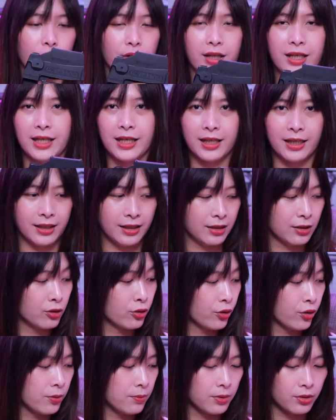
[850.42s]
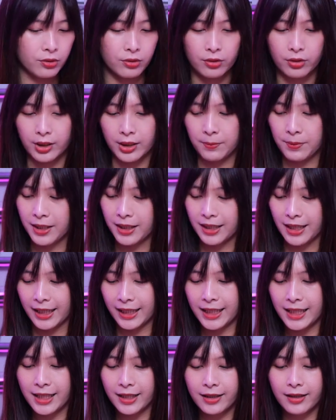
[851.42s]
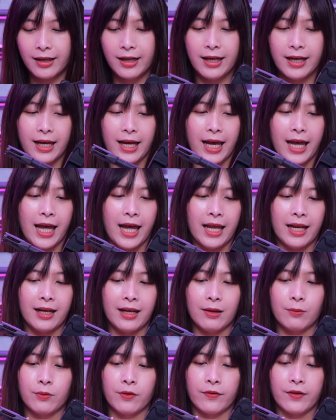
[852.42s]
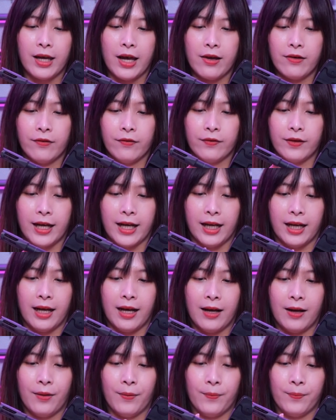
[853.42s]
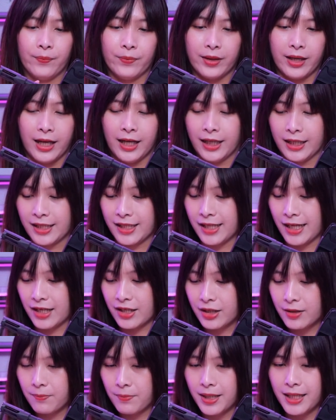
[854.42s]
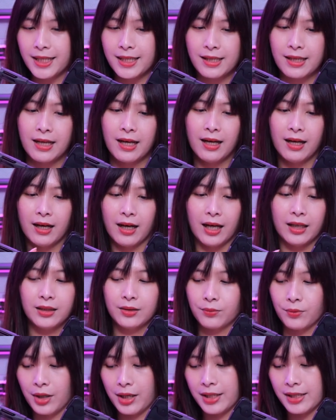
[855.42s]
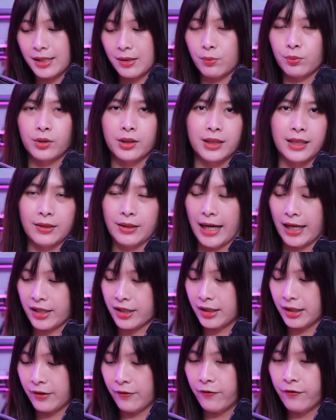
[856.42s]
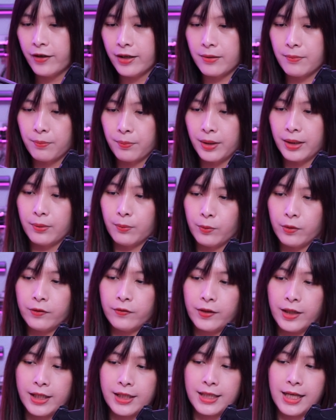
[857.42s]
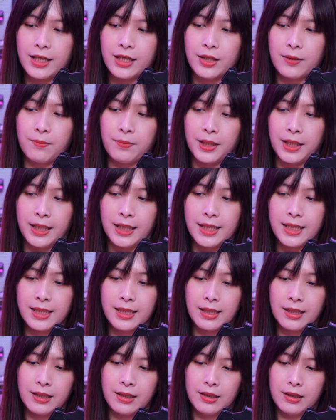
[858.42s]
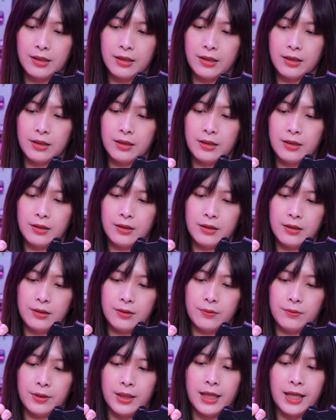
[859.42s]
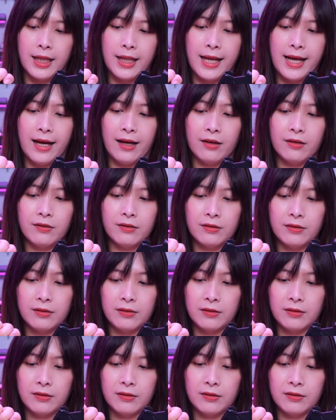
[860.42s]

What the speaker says: the MoARrrr P90 here, and we've gave that an extension piece. Otherwise it wouldn't actually fit, but with the extension piece we can now